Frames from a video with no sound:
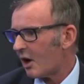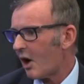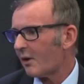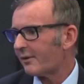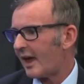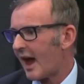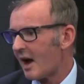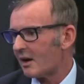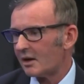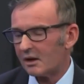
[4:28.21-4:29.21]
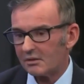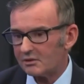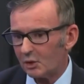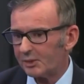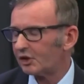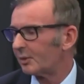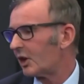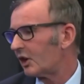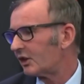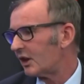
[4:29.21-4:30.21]
Of that, you'll be
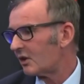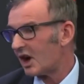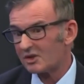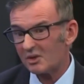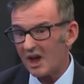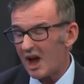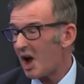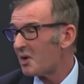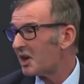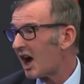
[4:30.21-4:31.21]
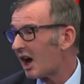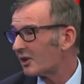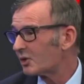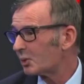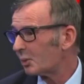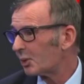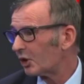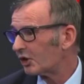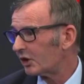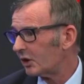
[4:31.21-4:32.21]
surprised to know, Nigel, only 100 were
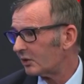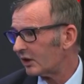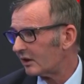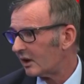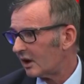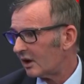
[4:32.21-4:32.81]
prosecuted.